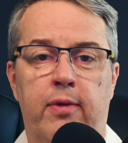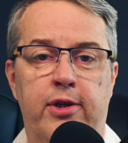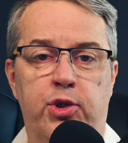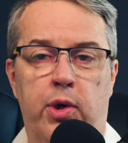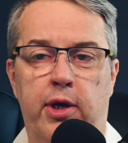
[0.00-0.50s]
with a
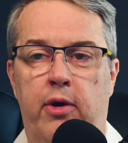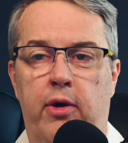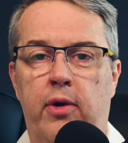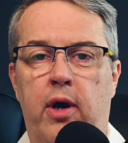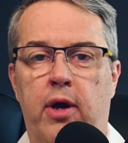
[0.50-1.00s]

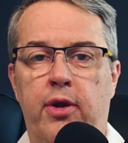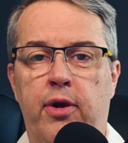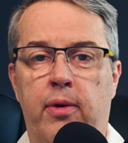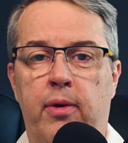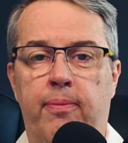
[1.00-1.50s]
shortcode on
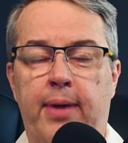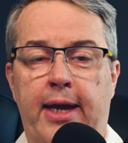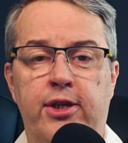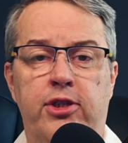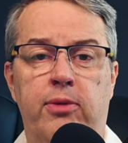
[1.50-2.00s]
your
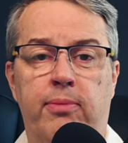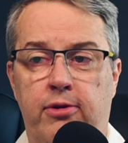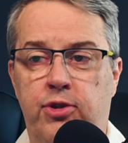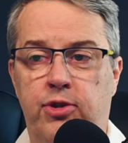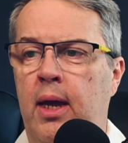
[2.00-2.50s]
pages and
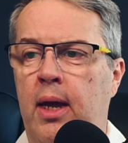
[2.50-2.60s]
posts.